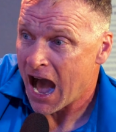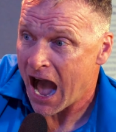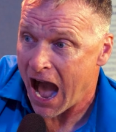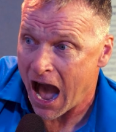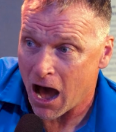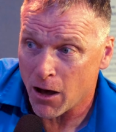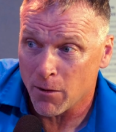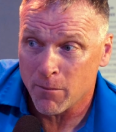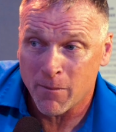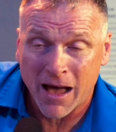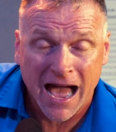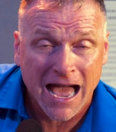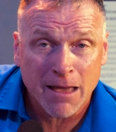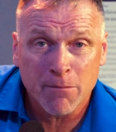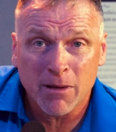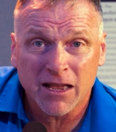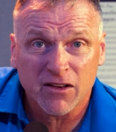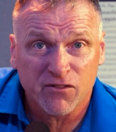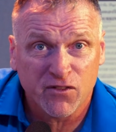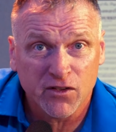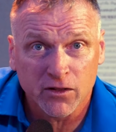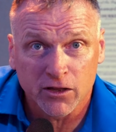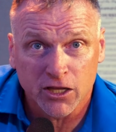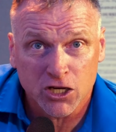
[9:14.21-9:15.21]
i um, i
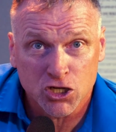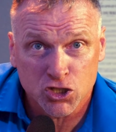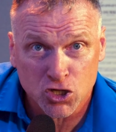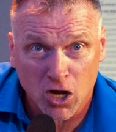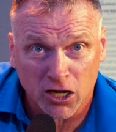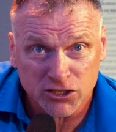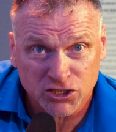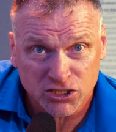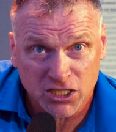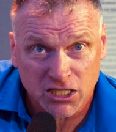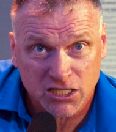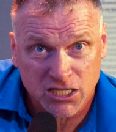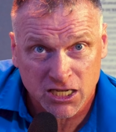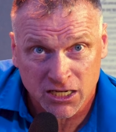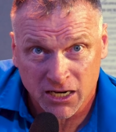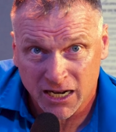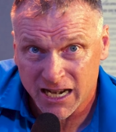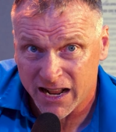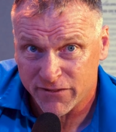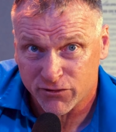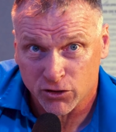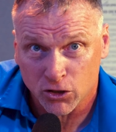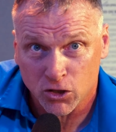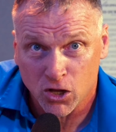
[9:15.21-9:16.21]
might feel exhausted
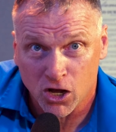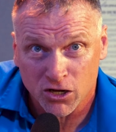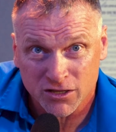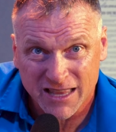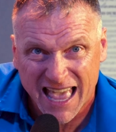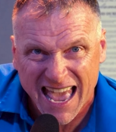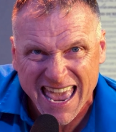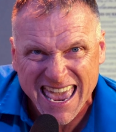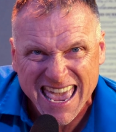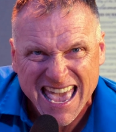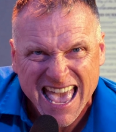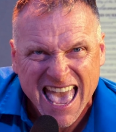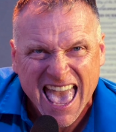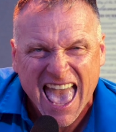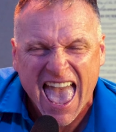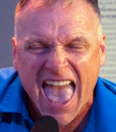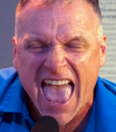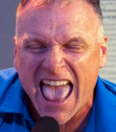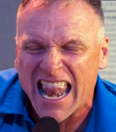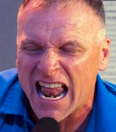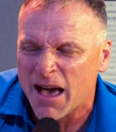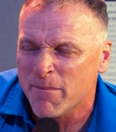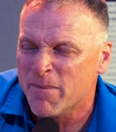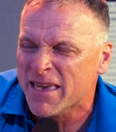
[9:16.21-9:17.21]
tonight after a long day
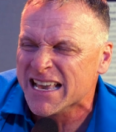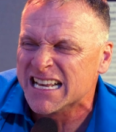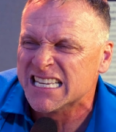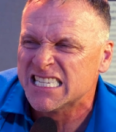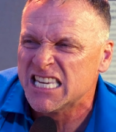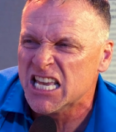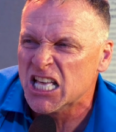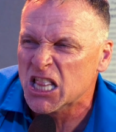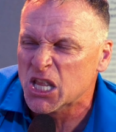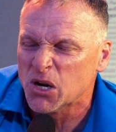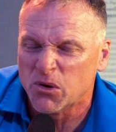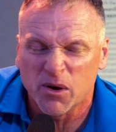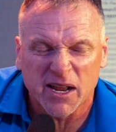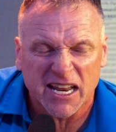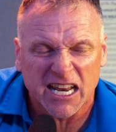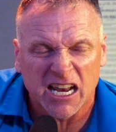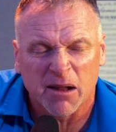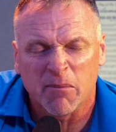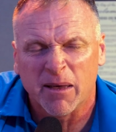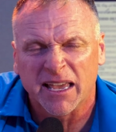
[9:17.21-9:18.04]
and I'm exhilarated.